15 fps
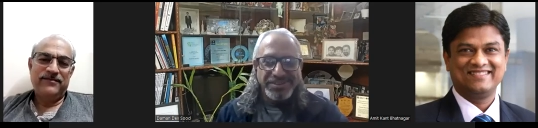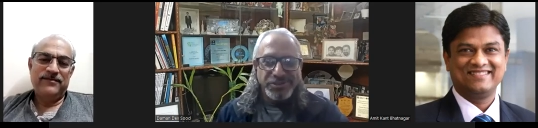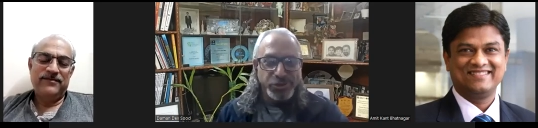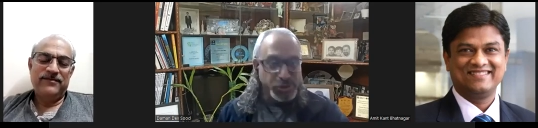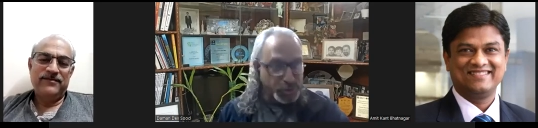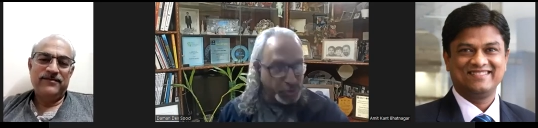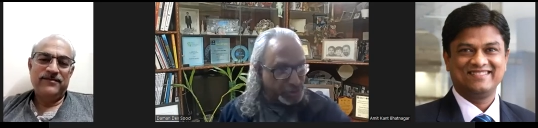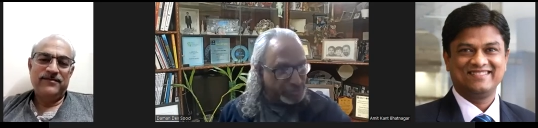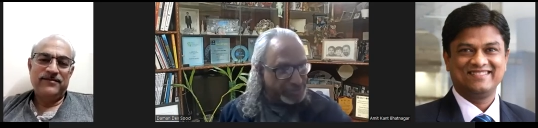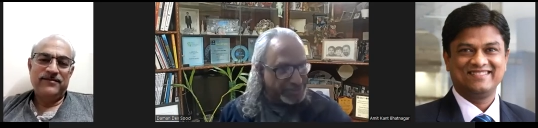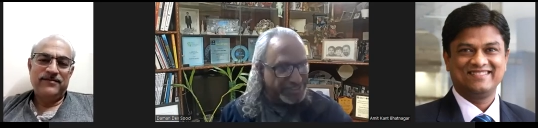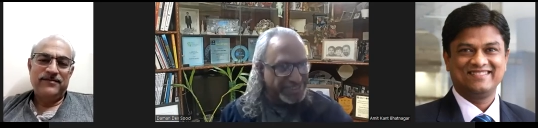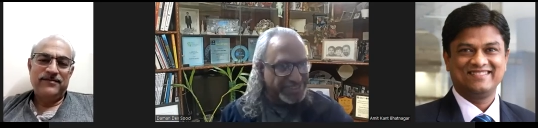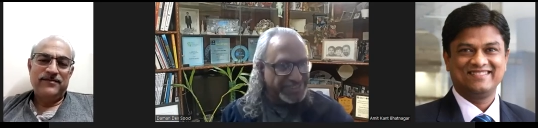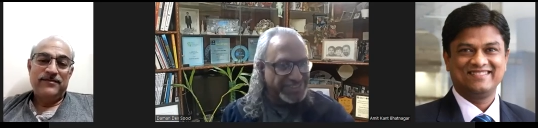Speaker 1: do you own
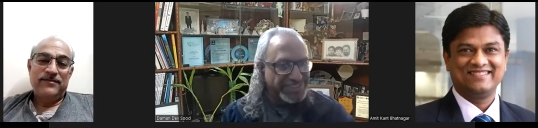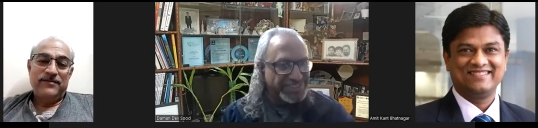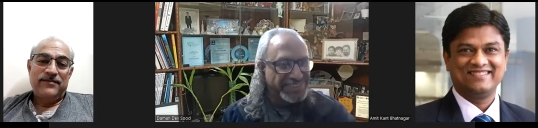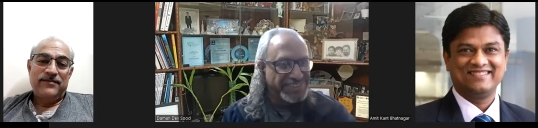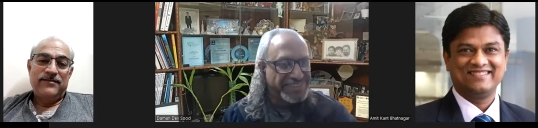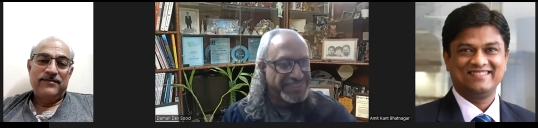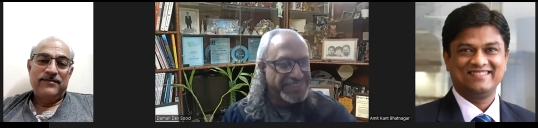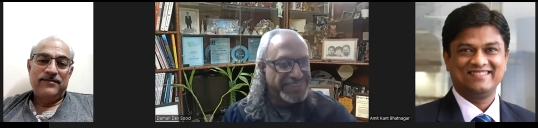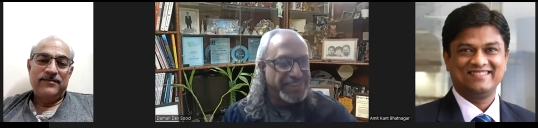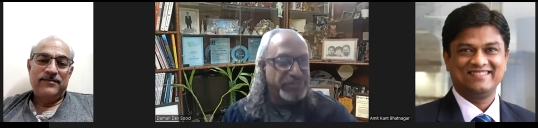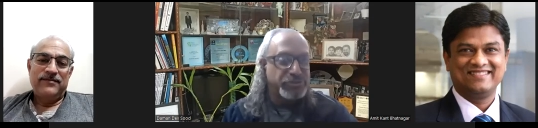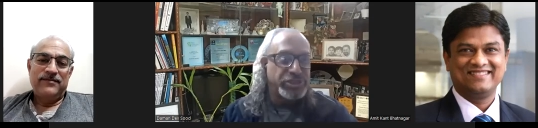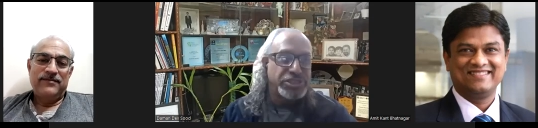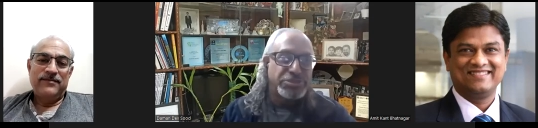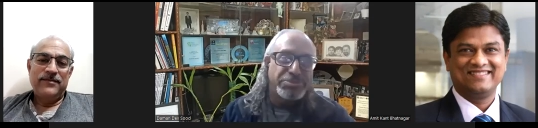Mercedes?
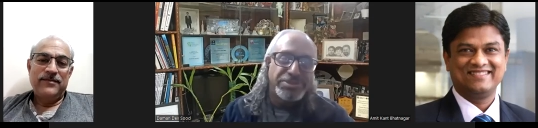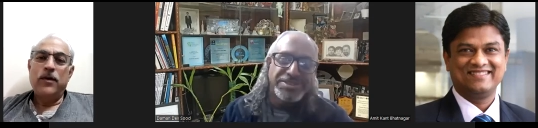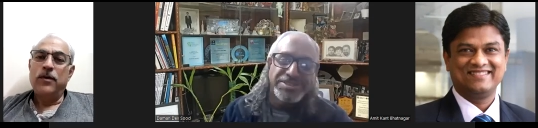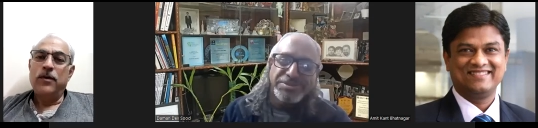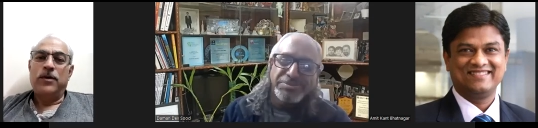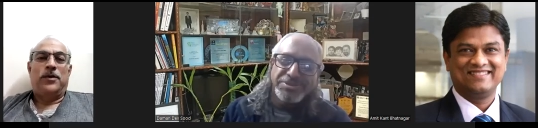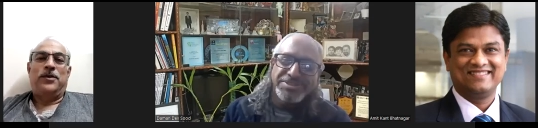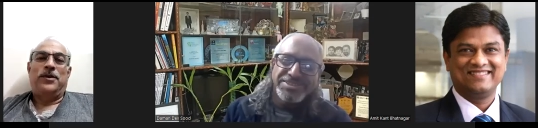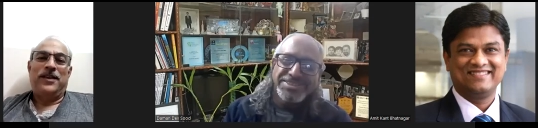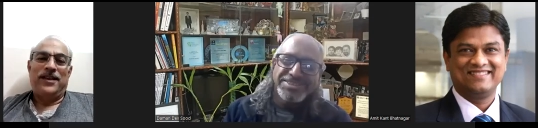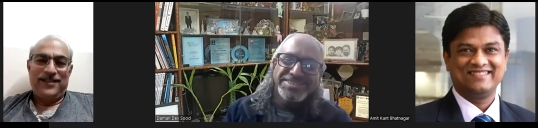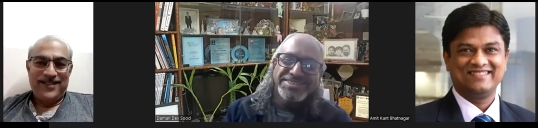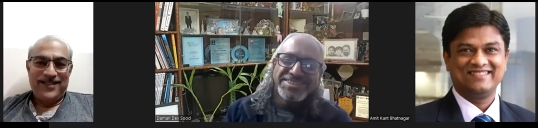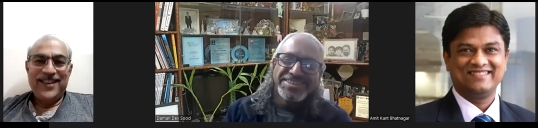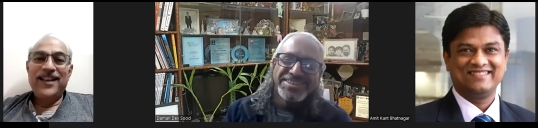Have you experienced
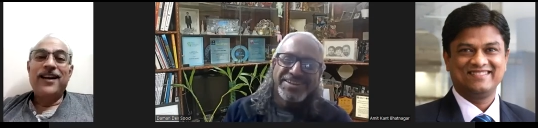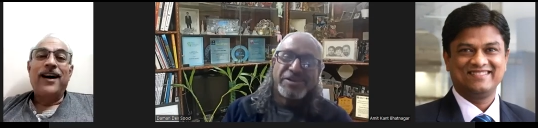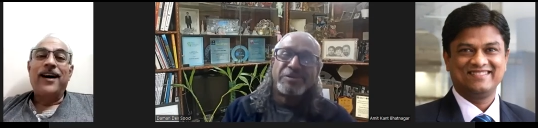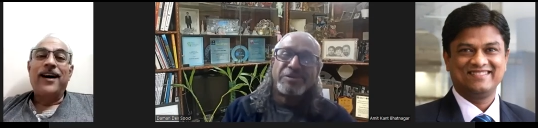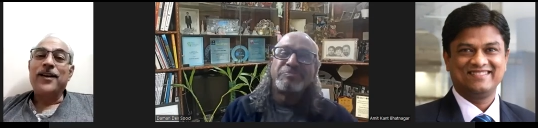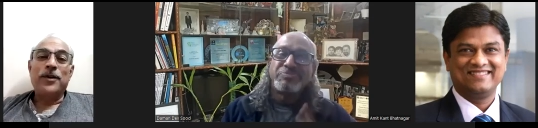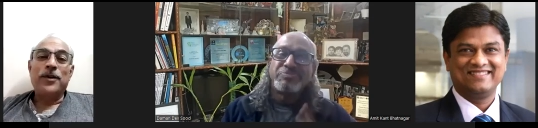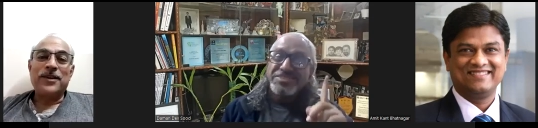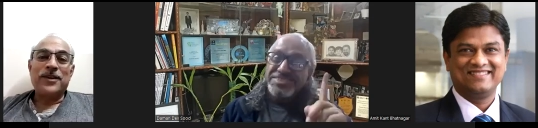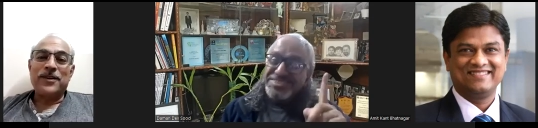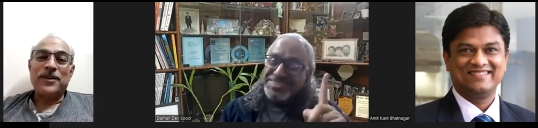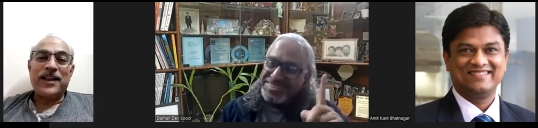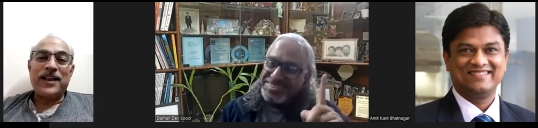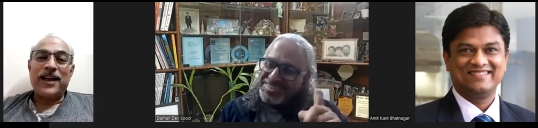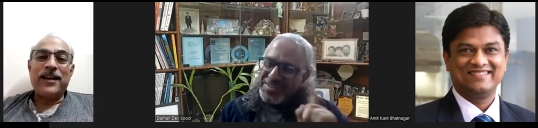Mercedes?
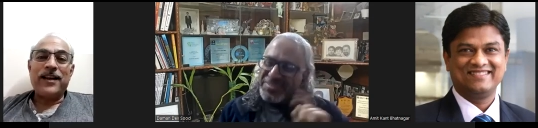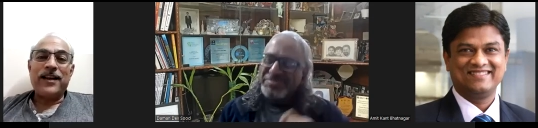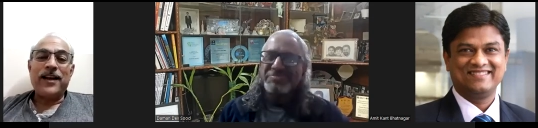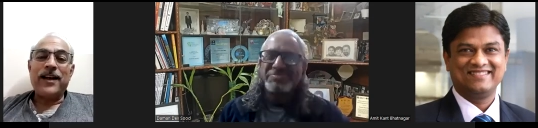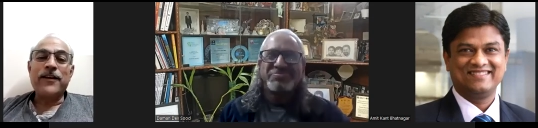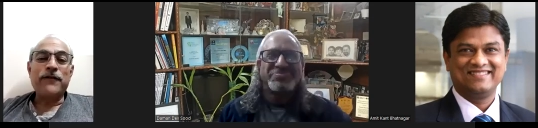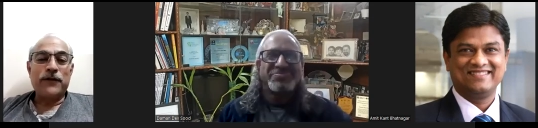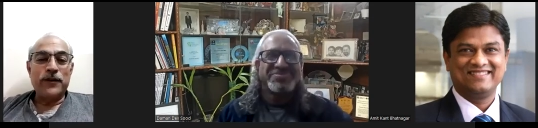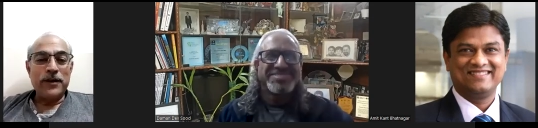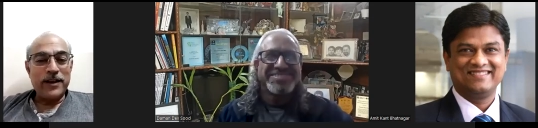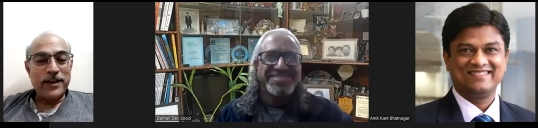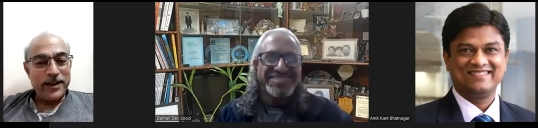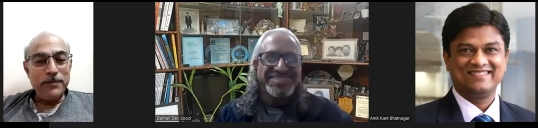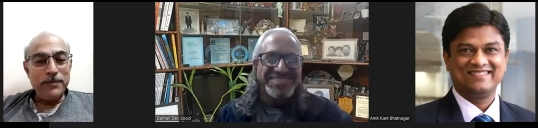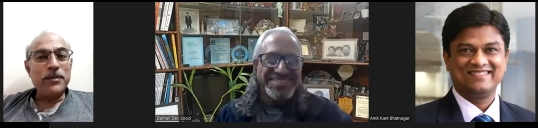
Speaker 2: No, I had full
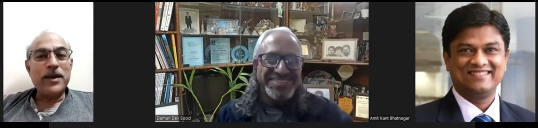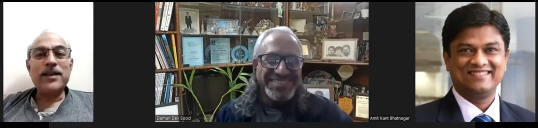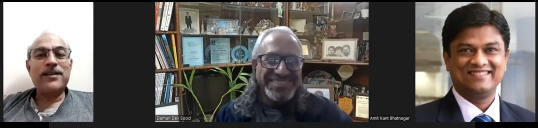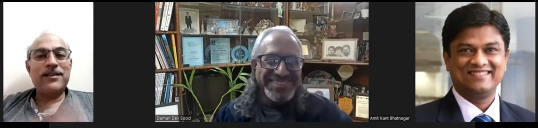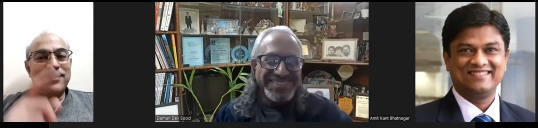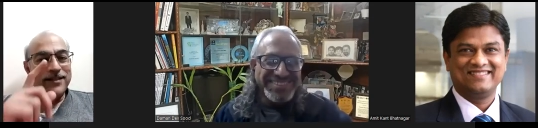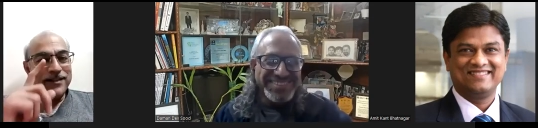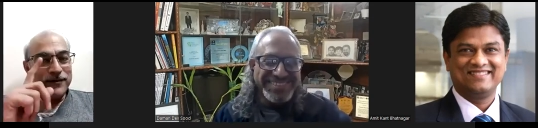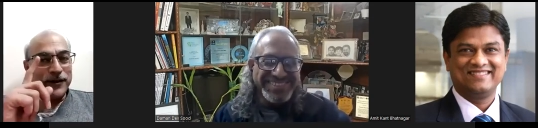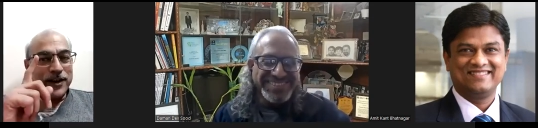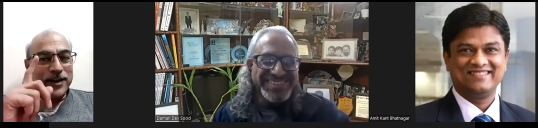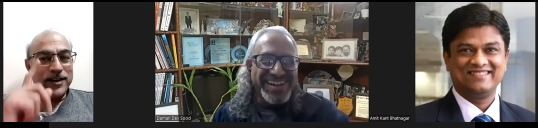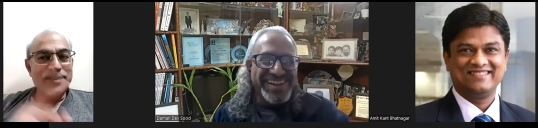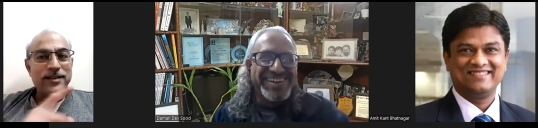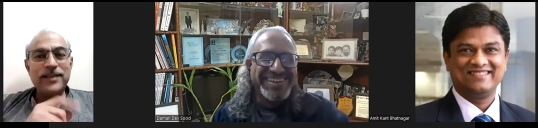dream, but for
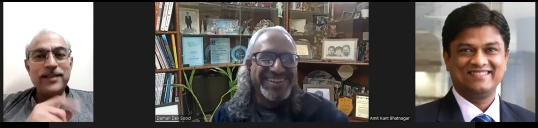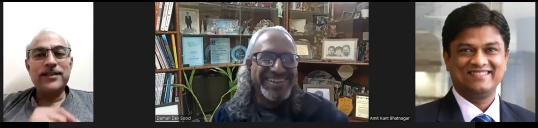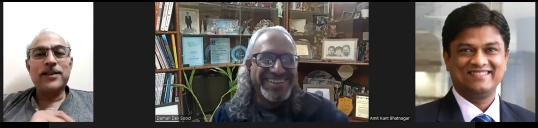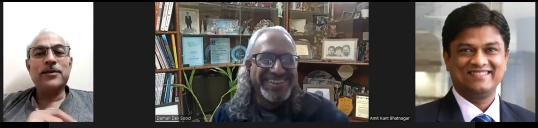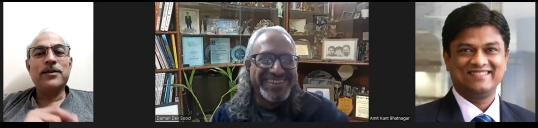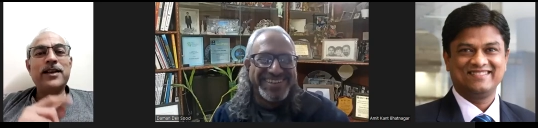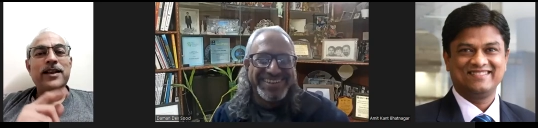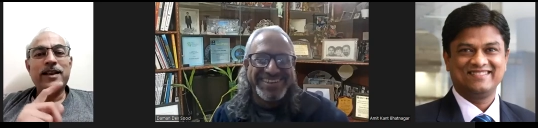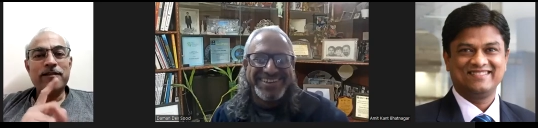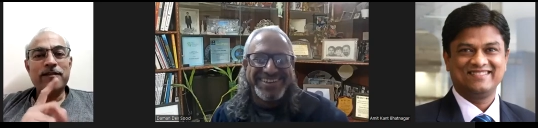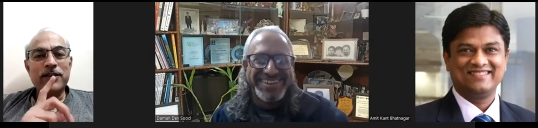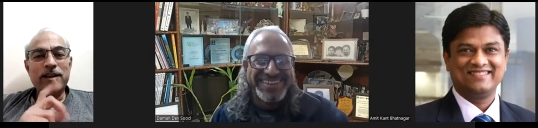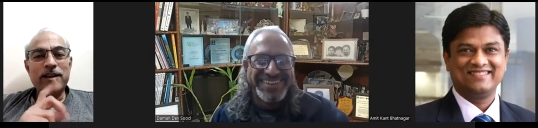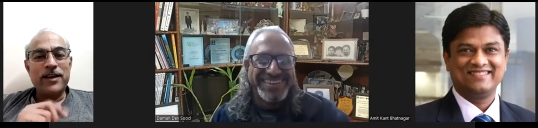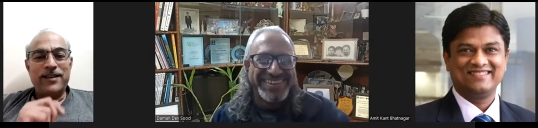this reason only, I have
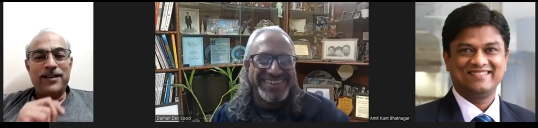not